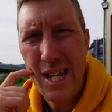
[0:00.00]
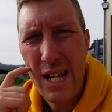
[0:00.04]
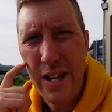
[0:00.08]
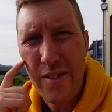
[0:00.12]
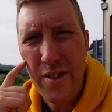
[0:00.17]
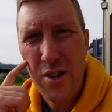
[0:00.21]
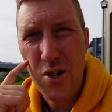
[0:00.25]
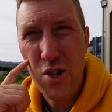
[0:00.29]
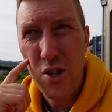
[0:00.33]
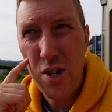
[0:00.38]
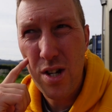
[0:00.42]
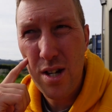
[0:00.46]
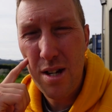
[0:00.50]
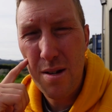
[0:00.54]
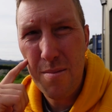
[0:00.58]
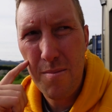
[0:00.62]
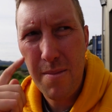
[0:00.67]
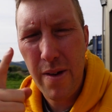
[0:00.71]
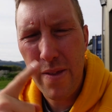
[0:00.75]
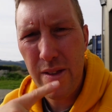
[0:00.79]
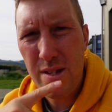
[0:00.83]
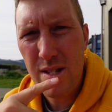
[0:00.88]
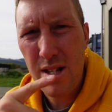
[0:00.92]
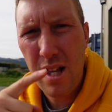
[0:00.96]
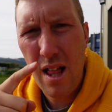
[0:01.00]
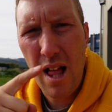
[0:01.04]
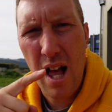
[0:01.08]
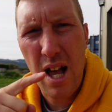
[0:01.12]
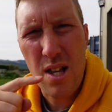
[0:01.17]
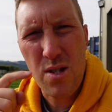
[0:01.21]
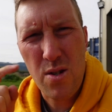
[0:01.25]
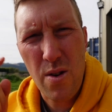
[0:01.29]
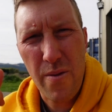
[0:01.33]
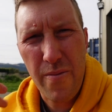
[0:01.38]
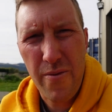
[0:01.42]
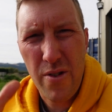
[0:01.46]
here to the gym and there's a
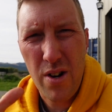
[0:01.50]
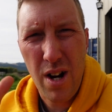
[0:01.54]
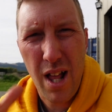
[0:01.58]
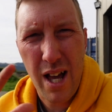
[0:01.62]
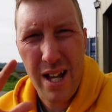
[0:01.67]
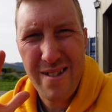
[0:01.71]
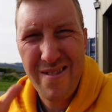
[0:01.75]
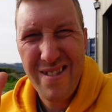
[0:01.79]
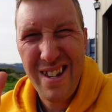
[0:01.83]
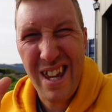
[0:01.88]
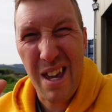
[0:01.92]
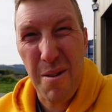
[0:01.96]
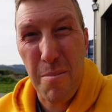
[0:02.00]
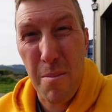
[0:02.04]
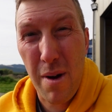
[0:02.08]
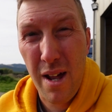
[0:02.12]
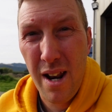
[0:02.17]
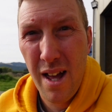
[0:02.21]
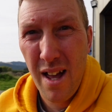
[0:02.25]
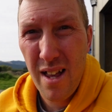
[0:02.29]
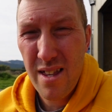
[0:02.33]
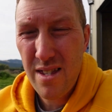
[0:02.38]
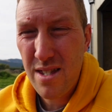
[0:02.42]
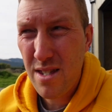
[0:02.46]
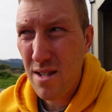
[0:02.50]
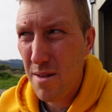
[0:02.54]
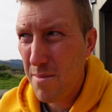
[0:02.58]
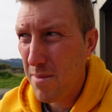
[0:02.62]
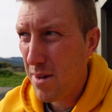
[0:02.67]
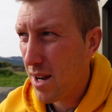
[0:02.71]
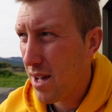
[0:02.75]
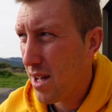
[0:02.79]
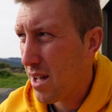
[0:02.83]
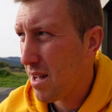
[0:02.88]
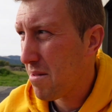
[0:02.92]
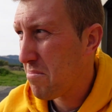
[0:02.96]
class on for like ten minutes. I'm
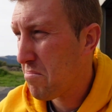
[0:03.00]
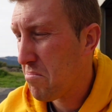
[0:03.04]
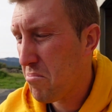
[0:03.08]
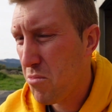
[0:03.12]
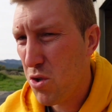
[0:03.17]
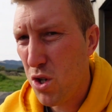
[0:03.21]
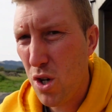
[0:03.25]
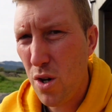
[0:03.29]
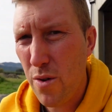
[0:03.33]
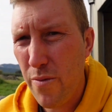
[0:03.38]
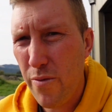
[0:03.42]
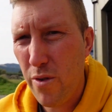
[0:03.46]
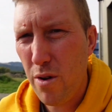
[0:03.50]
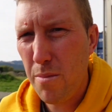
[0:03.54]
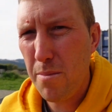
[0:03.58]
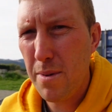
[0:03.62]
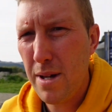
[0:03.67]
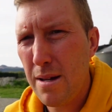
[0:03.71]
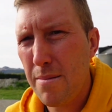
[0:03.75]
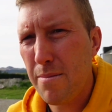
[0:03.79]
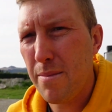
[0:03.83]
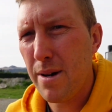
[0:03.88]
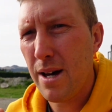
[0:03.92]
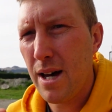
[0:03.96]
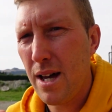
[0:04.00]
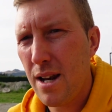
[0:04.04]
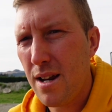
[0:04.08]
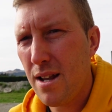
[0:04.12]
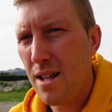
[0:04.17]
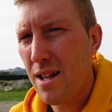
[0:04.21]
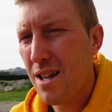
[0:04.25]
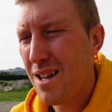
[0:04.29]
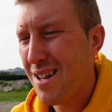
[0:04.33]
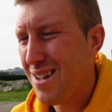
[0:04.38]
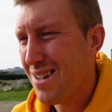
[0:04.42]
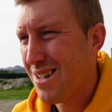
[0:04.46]
gonna chill for a bit, but
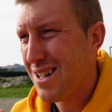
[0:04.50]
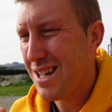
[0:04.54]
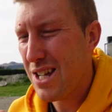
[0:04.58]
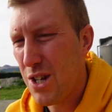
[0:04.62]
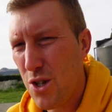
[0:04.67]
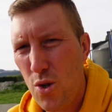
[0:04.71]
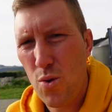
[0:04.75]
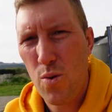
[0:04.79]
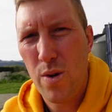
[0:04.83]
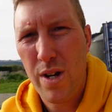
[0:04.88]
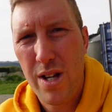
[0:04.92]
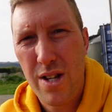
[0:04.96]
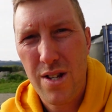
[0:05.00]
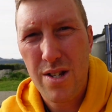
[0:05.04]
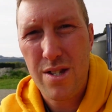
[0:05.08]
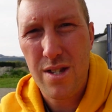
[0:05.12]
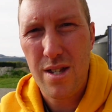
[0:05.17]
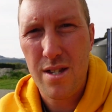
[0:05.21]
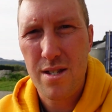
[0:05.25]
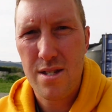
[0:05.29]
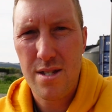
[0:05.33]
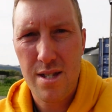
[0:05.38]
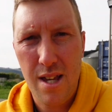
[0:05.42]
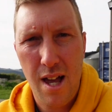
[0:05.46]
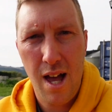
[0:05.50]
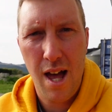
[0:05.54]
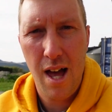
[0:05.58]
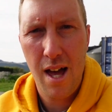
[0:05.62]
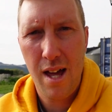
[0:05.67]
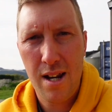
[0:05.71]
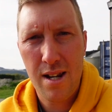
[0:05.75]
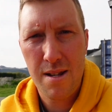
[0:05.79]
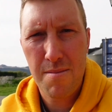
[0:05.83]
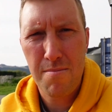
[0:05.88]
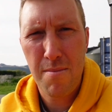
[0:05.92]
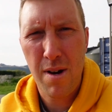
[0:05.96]
enjoying just the sun.